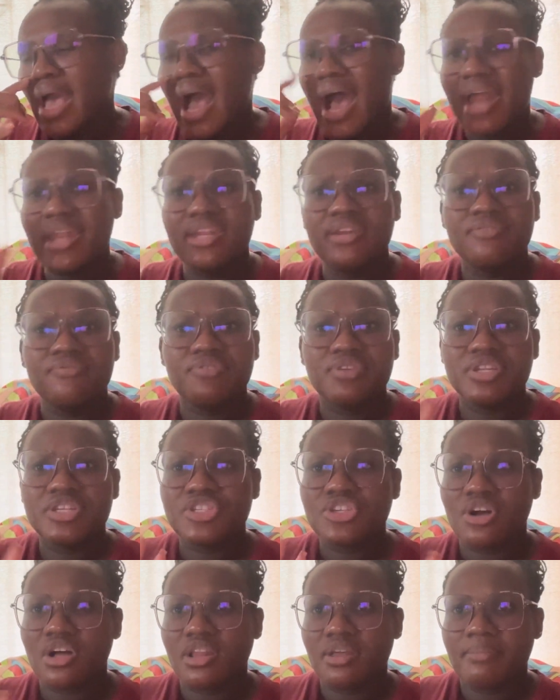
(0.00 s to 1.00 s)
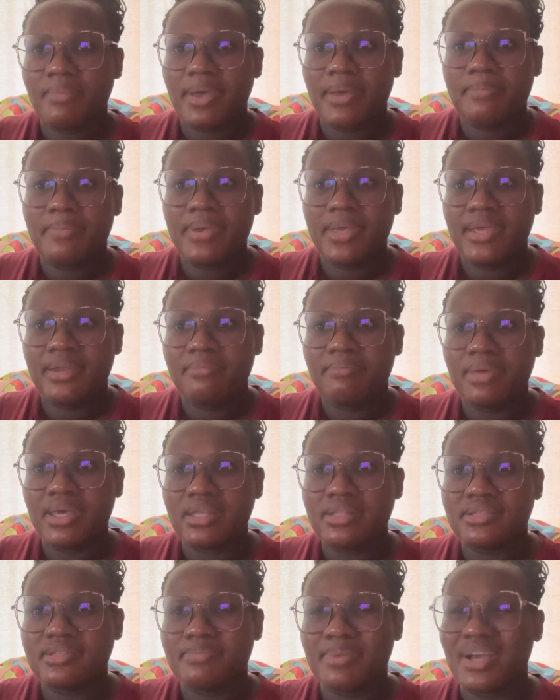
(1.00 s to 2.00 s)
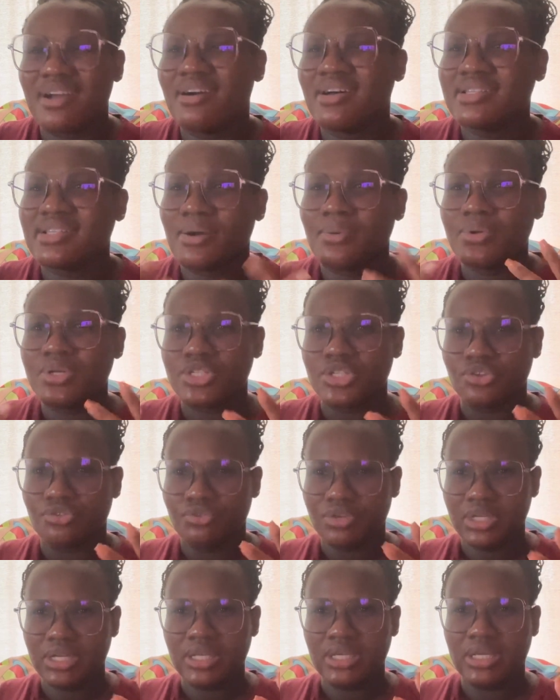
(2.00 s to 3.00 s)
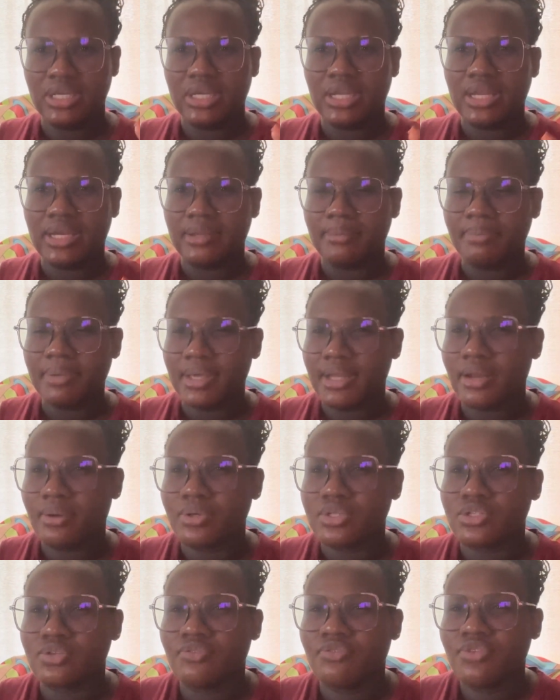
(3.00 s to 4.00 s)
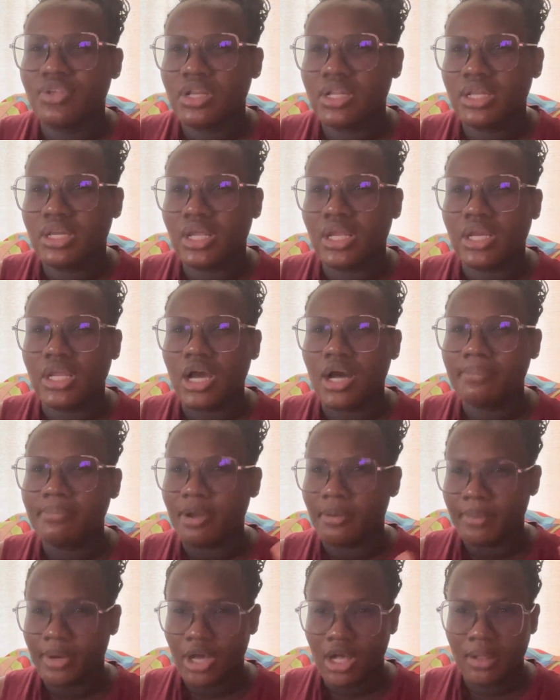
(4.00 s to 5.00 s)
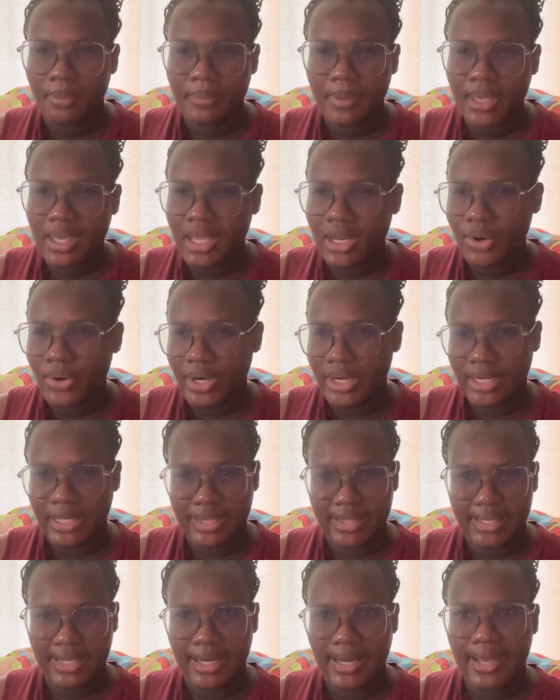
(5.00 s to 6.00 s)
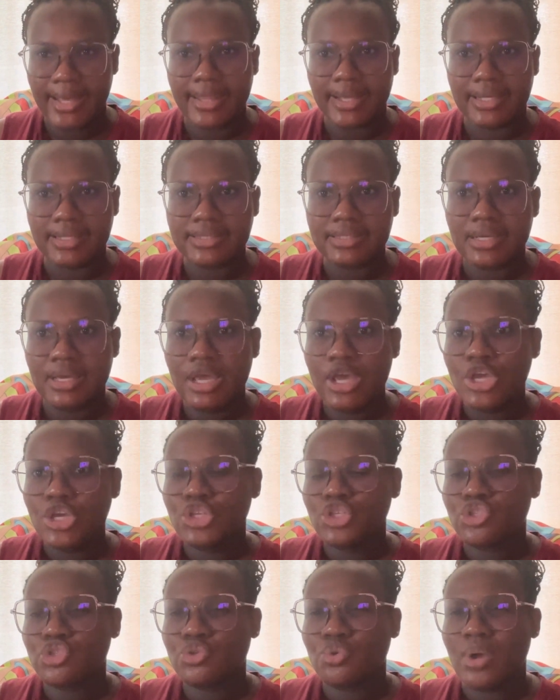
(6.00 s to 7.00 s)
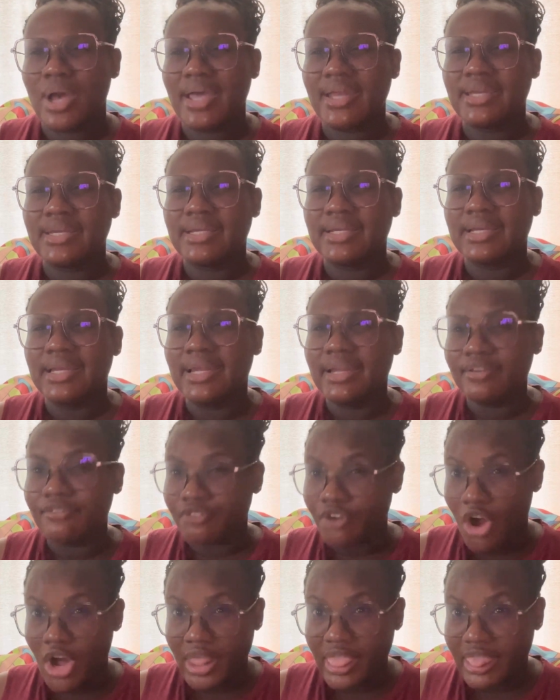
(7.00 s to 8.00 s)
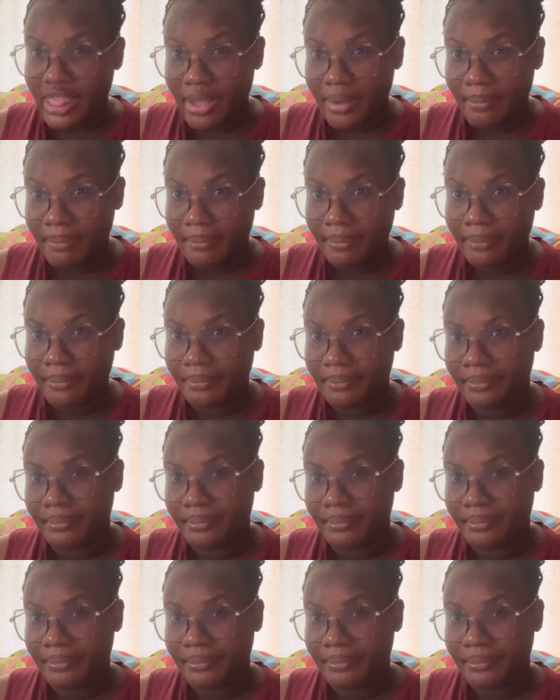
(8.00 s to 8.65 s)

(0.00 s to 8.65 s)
I didn't finish all of my pain meds because I wasn't really in any pain. I wasn't feeling any abdominal pain or anything like that. So I didn't live on them.